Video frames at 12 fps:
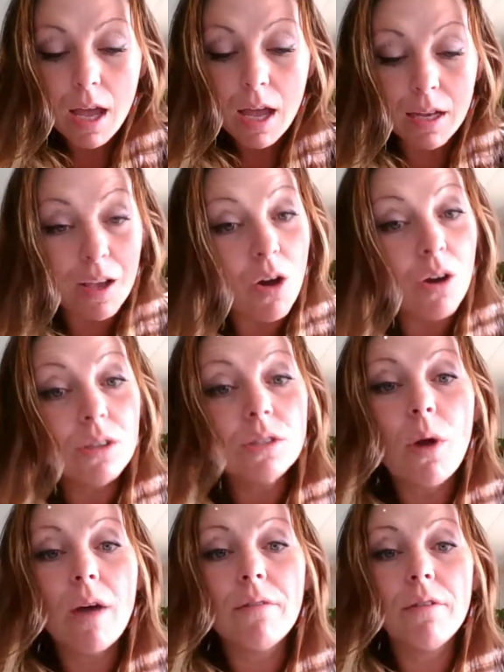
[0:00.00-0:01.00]
And I
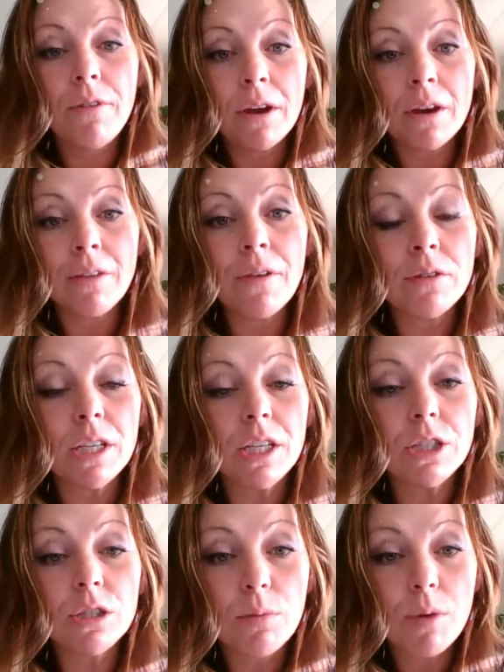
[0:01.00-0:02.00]
also have a very
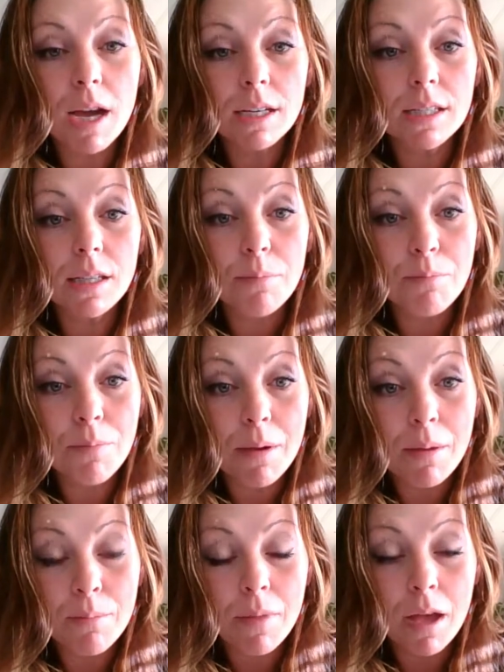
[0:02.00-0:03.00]
foundational practice in,